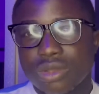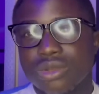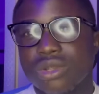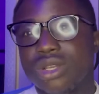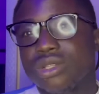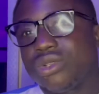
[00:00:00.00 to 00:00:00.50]
so
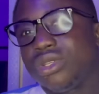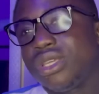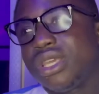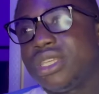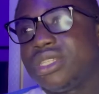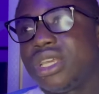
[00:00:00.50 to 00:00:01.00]
that should in
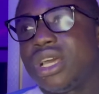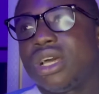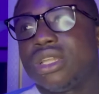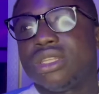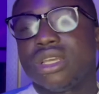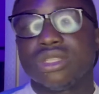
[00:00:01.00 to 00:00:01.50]
case
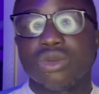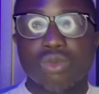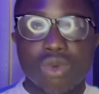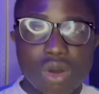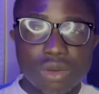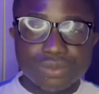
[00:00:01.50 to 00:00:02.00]
there's a
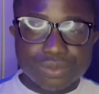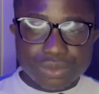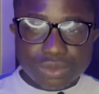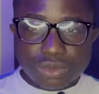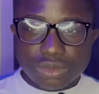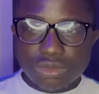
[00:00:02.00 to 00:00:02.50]
war,
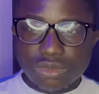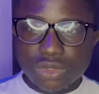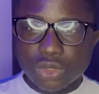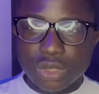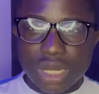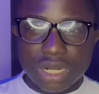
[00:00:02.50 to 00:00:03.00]

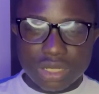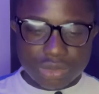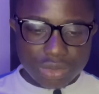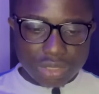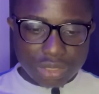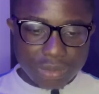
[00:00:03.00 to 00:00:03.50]
you can as
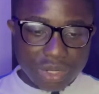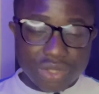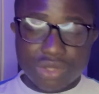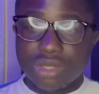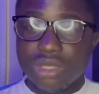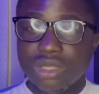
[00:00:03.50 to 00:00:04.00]
well
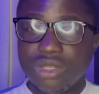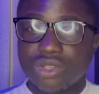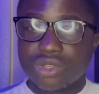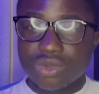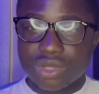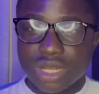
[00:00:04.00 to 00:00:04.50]
the
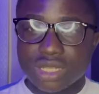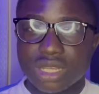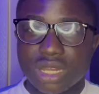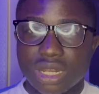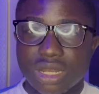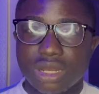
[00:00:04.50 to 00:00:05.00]
soldiers
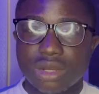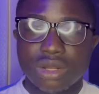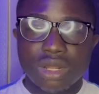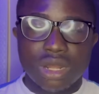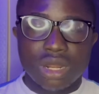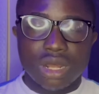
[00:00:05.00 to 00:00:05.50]
can
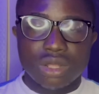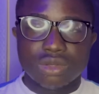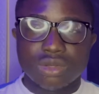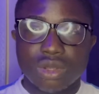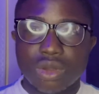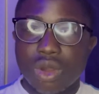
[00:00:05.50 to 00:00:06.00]
as
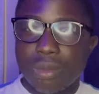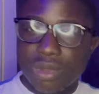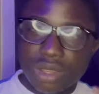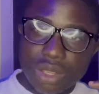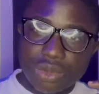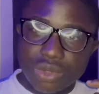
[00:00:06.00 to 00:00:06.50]
well
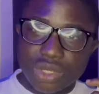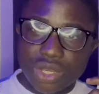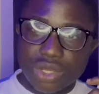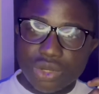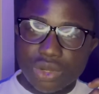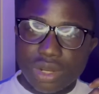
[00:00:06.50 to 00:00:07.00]
communicate with
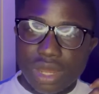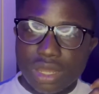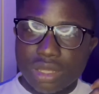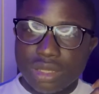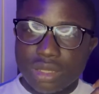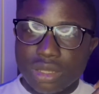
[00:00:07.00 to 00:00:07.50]
each other.
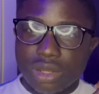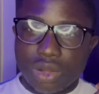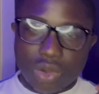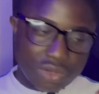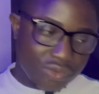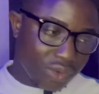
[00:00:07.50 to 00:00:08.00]

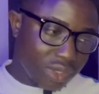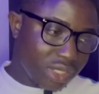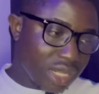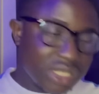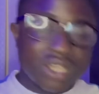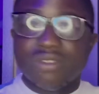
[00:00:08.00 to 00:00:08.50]
Because for
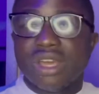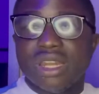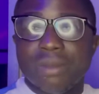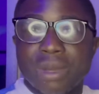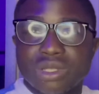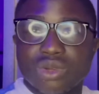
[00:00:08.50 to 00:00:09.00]
instance, if they're in
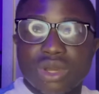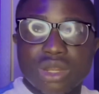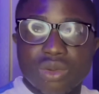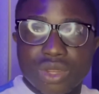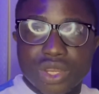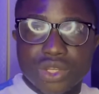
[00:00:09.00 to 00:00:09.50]
a particular
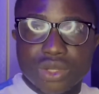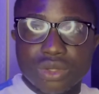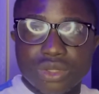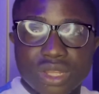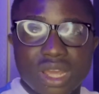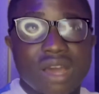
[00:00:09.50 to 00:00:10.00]

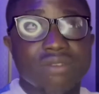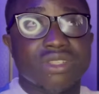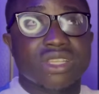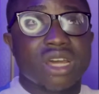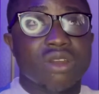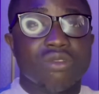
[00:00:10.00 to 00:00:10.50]
location, they have
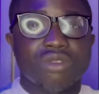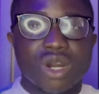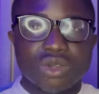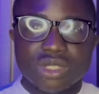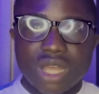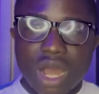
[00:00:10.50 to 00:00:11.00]
this kind of
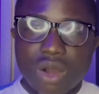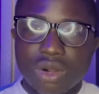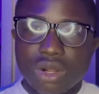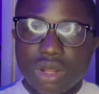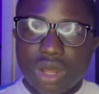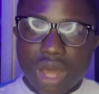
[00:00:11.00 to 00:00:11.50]
router
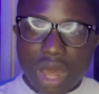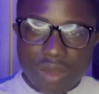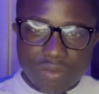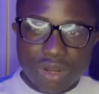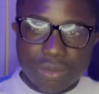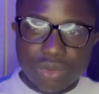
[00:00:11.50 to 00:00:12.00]

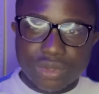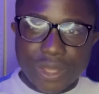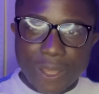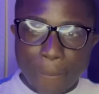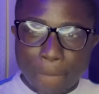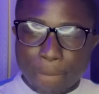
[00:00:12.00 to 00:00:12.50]
available
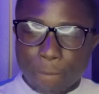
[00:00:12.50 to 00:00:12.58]
there,